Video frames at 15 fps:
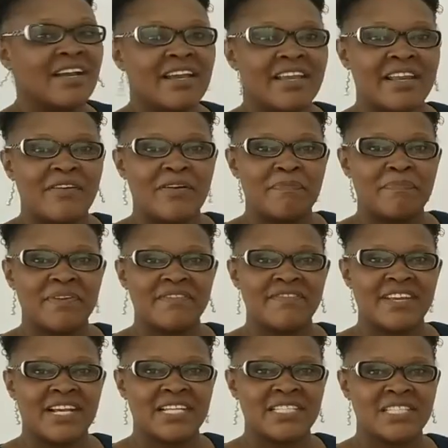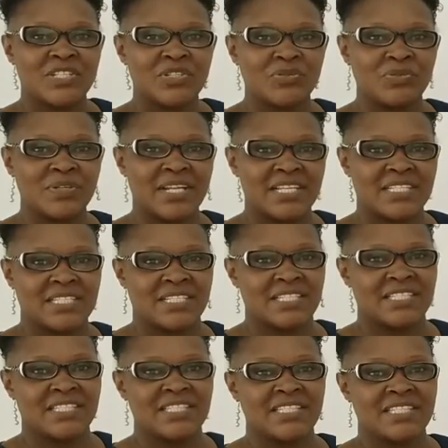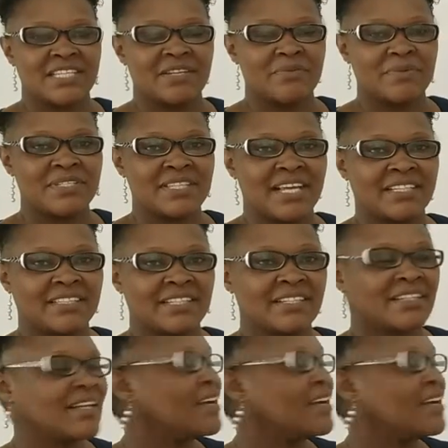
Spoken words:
In our previous 2 lessons, we started